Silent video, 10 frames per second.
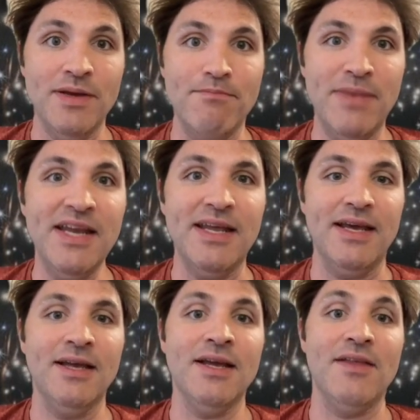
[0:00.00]

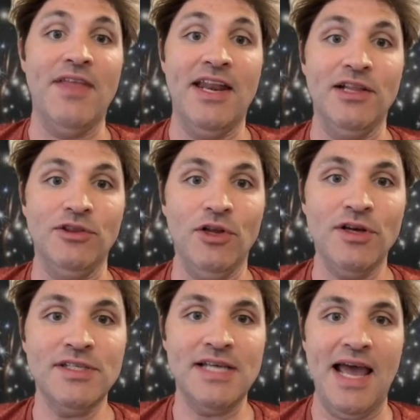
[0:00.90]
meaning that it
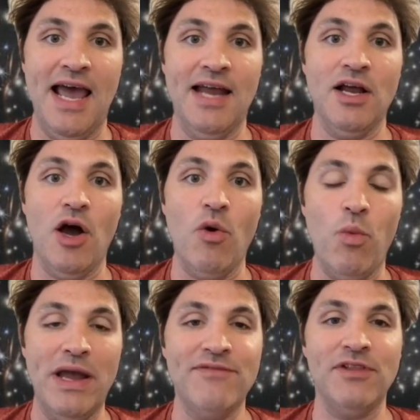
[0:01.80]
looks at a
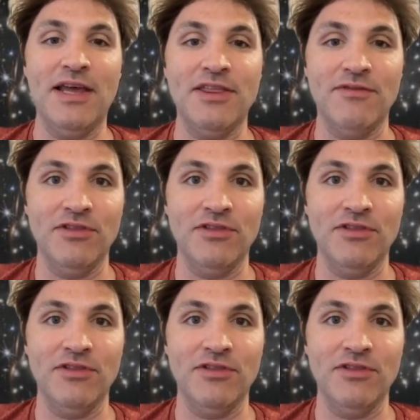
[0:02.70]
wavelength of